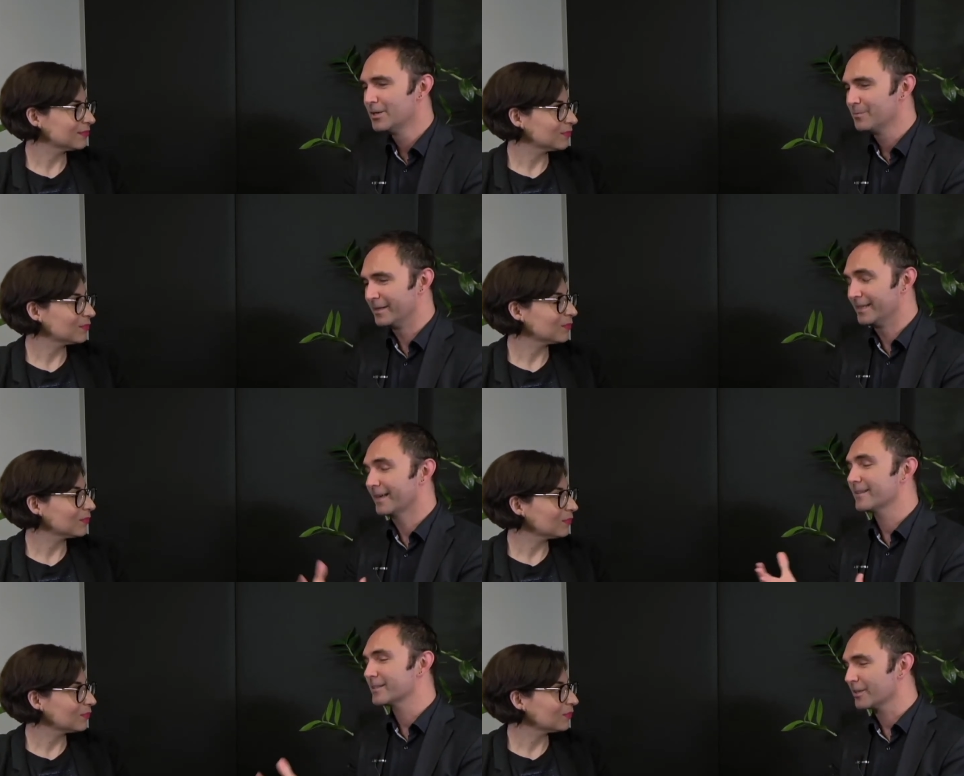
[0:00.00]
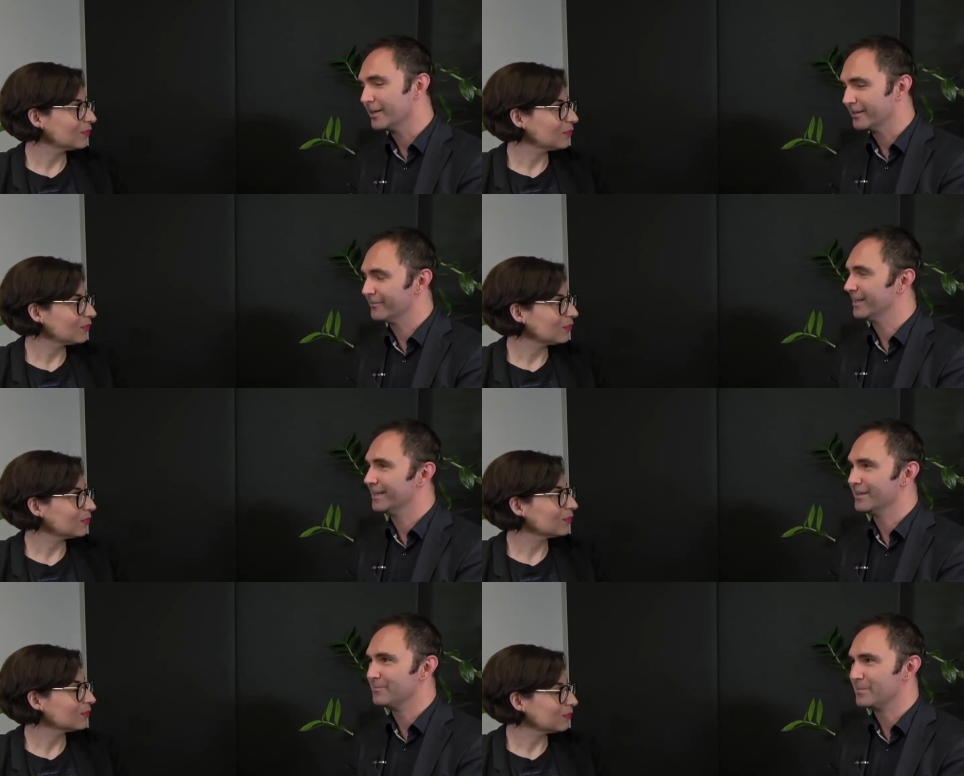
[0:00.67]
Speaker 1: But the other side of
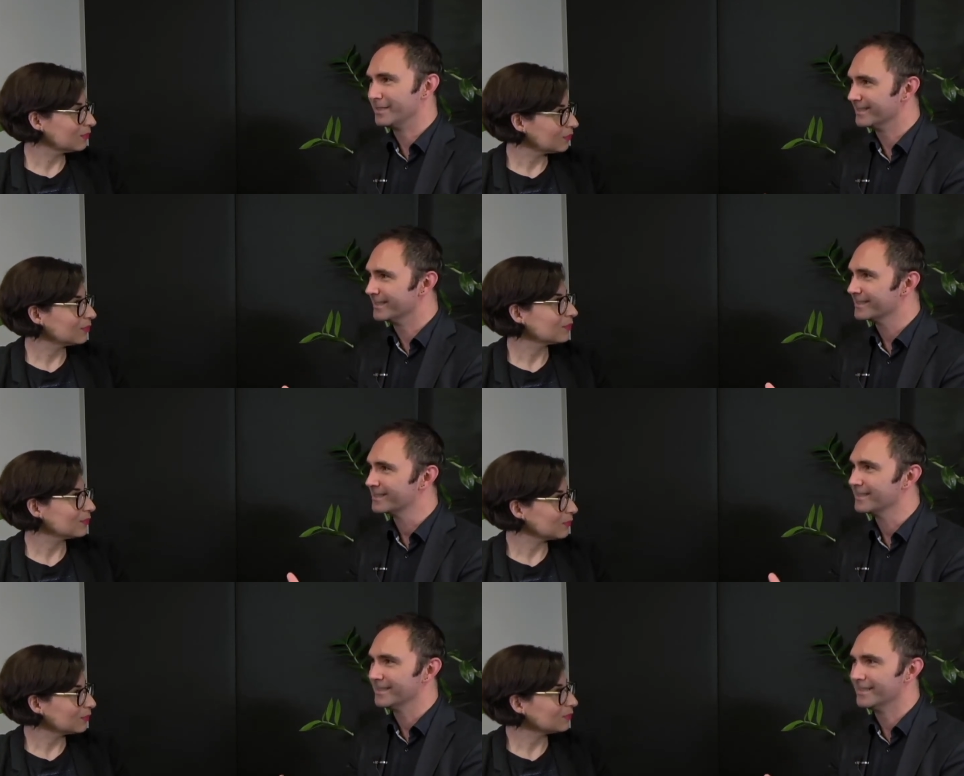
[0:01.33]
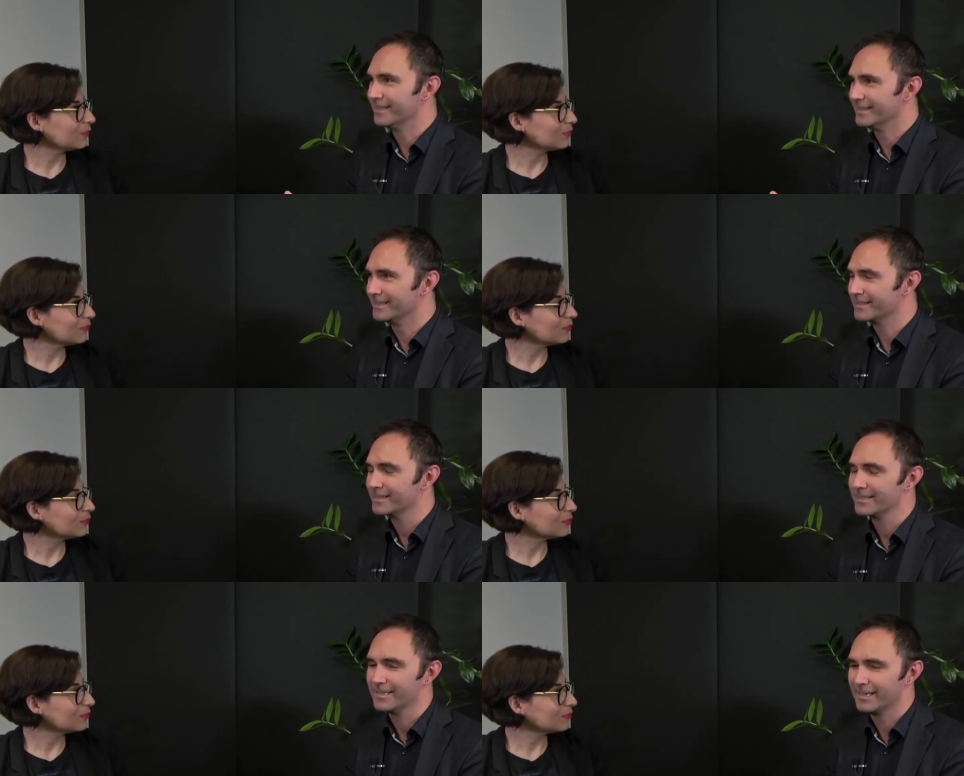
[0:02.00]
our business
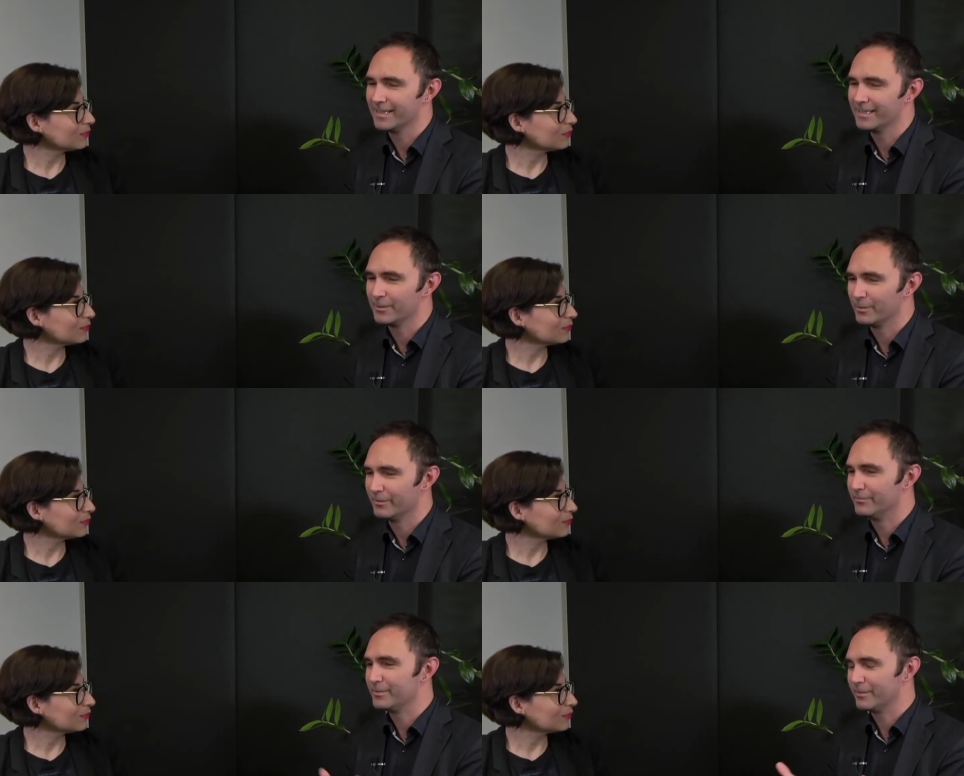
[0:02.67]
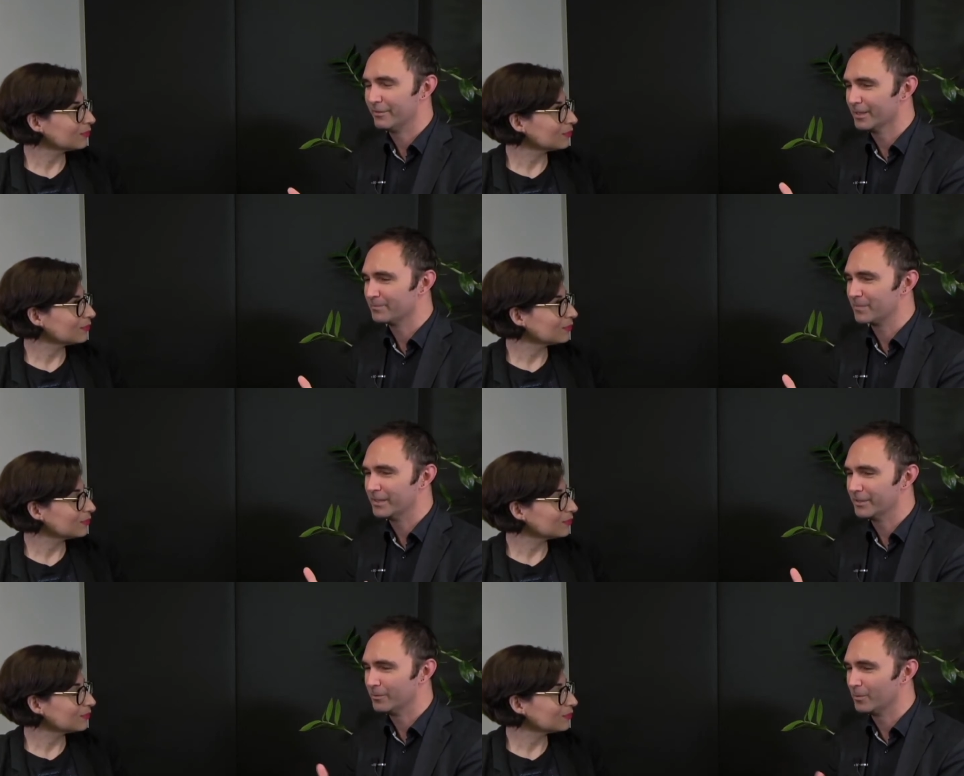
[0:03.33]
is uh, that we've developed
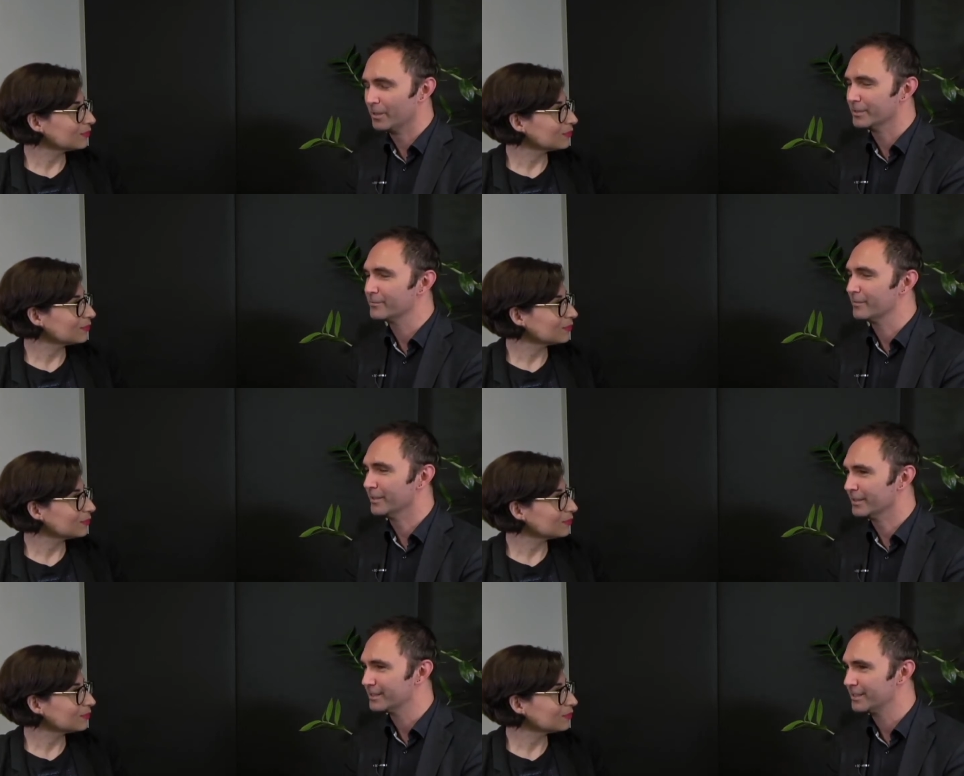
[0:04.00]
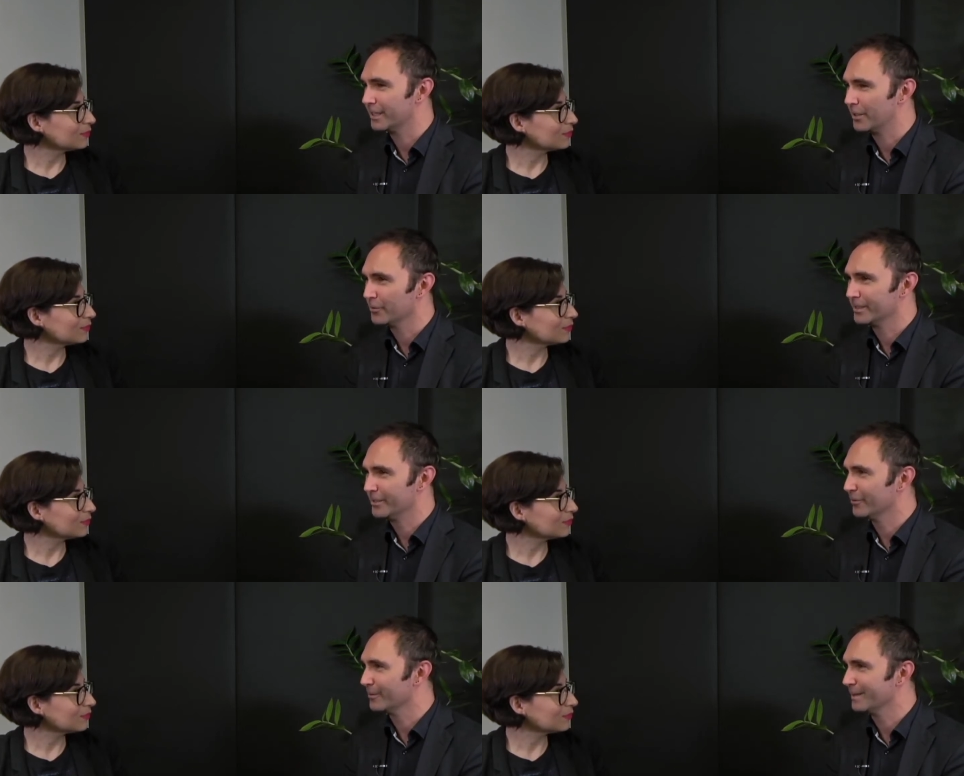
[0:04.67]
the world's first security
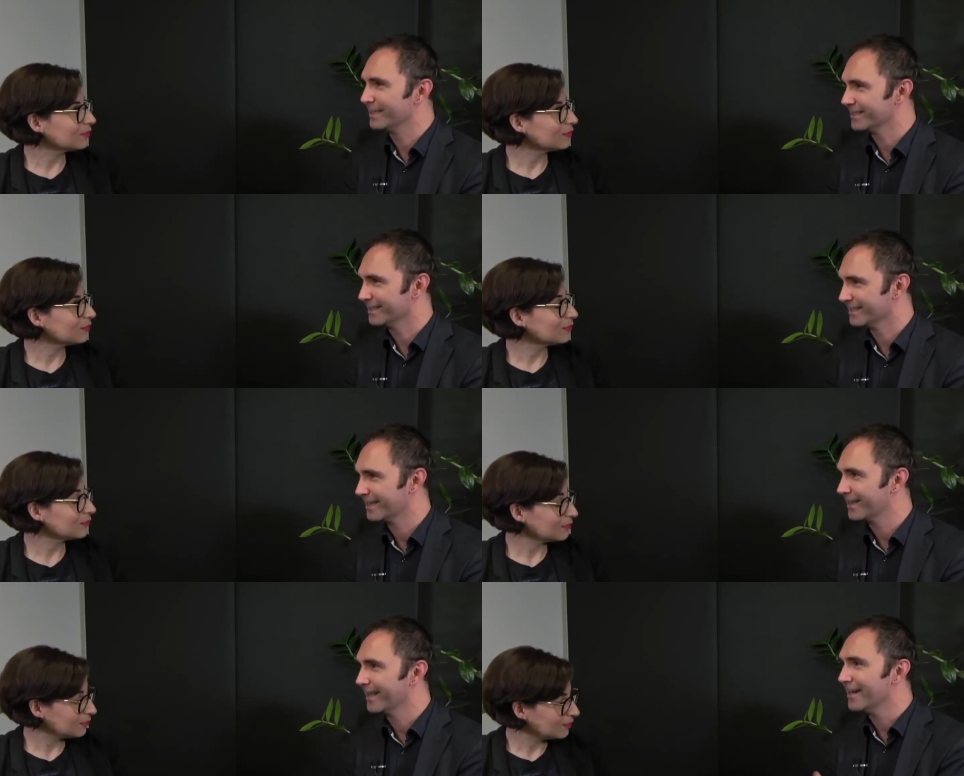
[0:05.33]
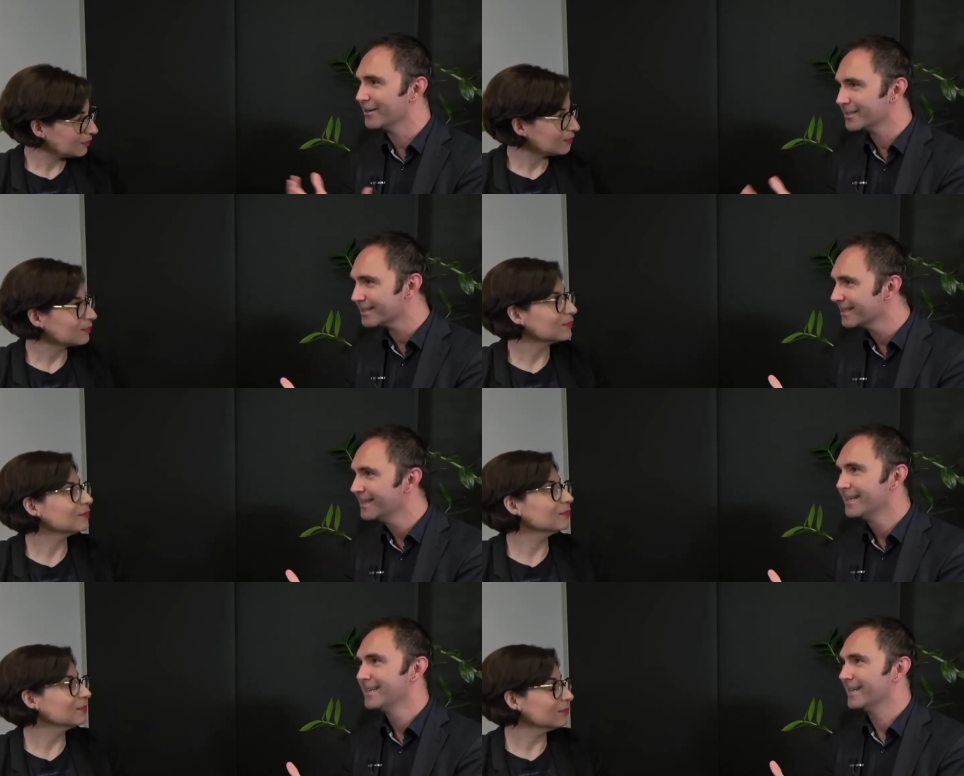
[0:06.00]
automation cloud mm
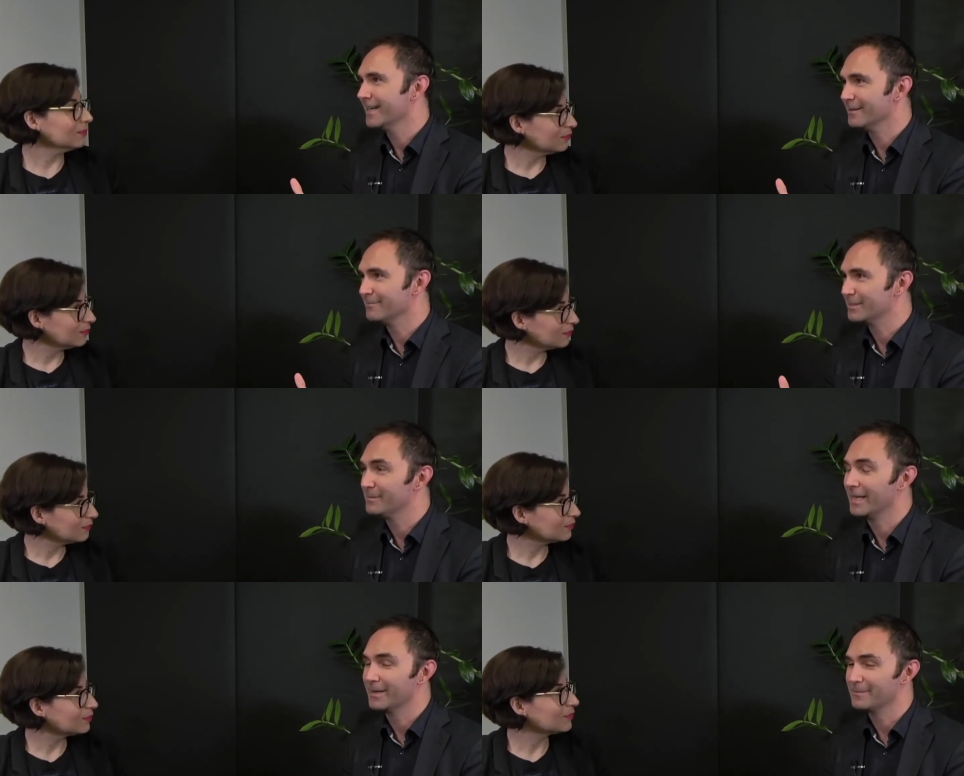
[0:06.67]
-hmm. um, to be able